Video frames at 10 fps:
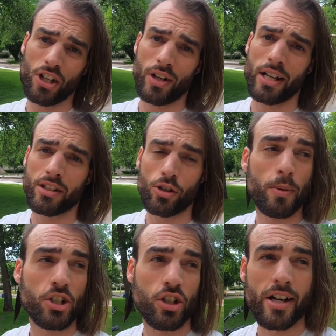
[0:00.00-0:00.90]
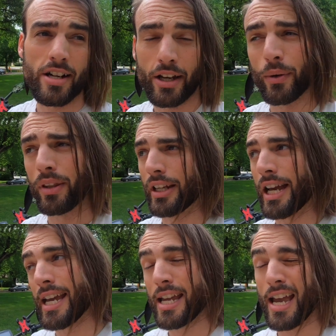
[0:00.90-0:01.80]
you don't have to do much carrying with it.
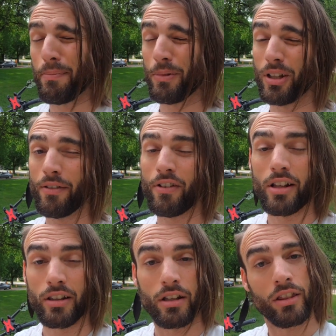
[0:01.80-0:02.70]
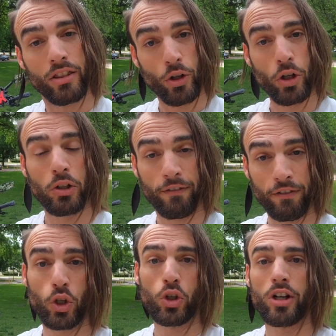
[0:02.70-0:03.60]
I happen to live on the 3rd
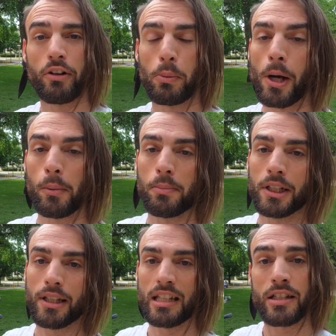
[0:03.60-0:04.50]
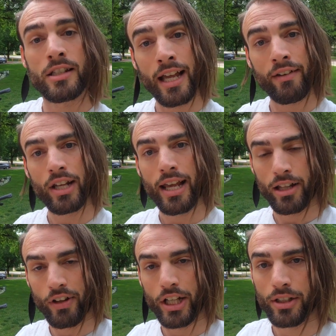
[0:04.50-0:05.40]
floor of an apartment building that does not have an
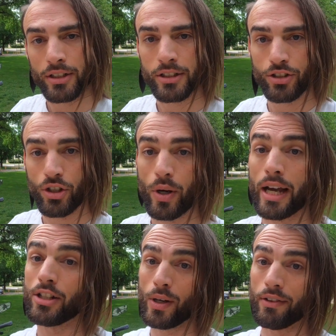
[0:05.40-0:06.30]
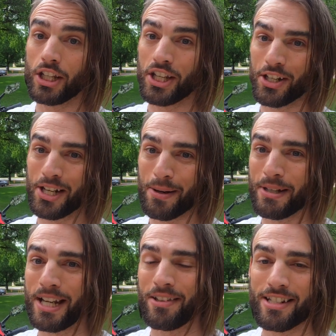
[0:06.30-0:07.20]
elevator, so I do have to carry it up
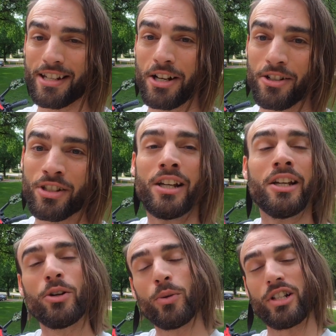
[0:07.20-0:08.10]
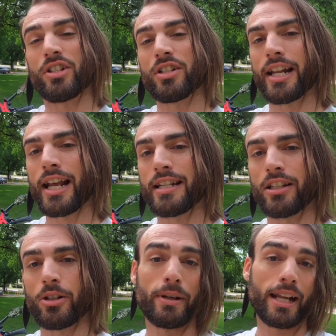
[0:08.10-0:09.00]
and down the stairs, which is not
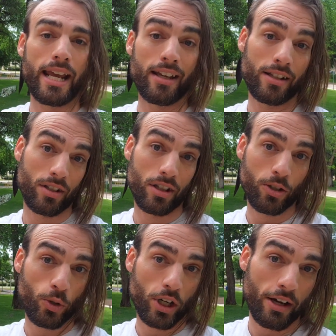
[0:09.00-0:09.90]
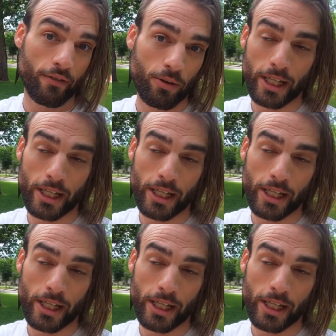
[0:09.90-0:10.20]
ideal, but hey, it's a good workout for